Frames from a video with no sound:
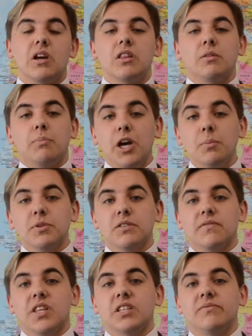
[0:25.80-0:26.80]
The purpose
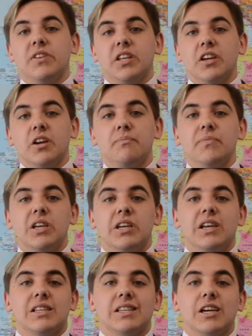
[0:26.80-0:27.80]
of this video
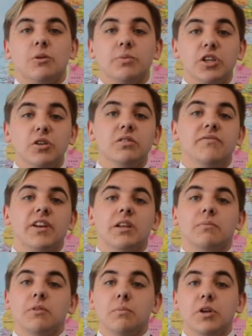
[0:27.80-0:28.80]
is to help you
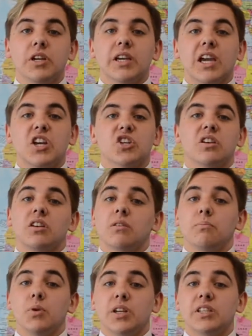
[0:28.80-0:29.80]
develop communication
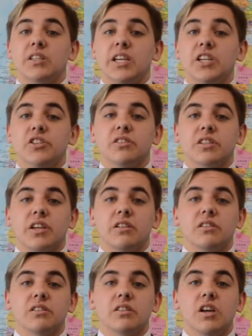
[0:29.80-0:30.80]
and presentation
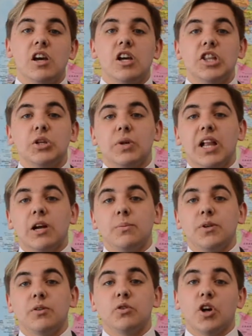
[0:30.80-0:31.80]
skills that will help
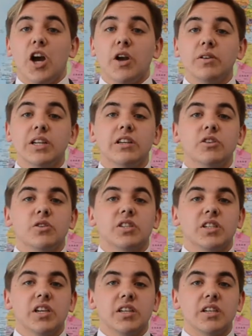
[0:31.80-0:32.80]
you not only in your
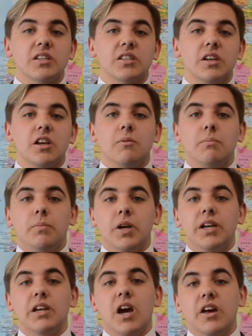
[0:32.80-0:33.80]
studies, but
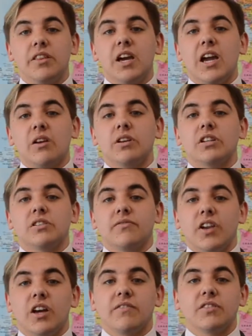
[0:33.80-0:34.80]
in other areas of
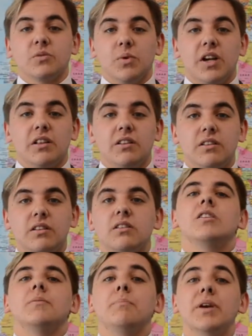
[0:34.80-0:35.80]
life as well.
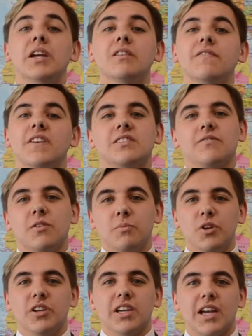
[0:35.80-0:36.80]
To be an effective
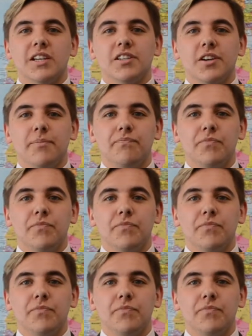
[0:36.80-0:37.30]
communicator,